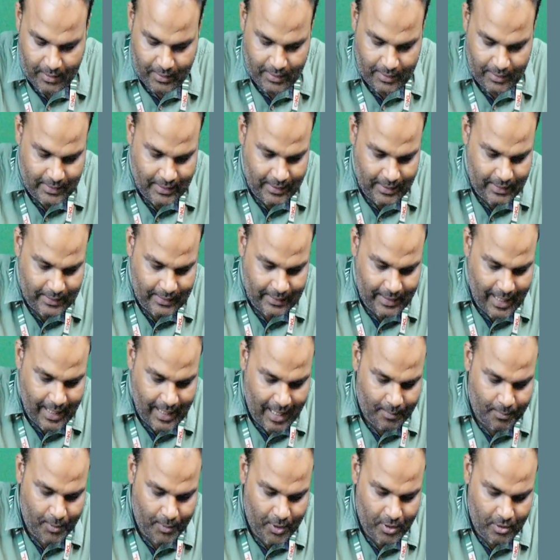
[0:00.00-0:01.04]
this is
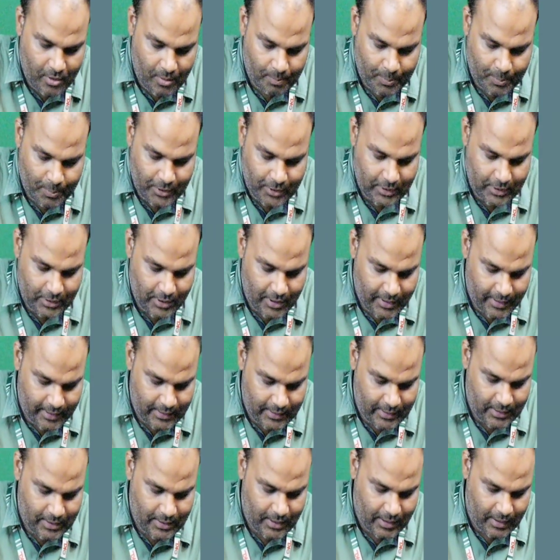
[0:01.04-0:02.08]
carbon composition
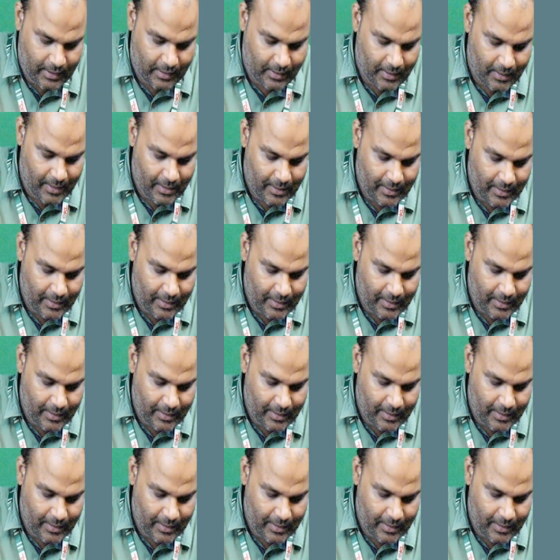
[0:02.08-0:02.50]
resistor,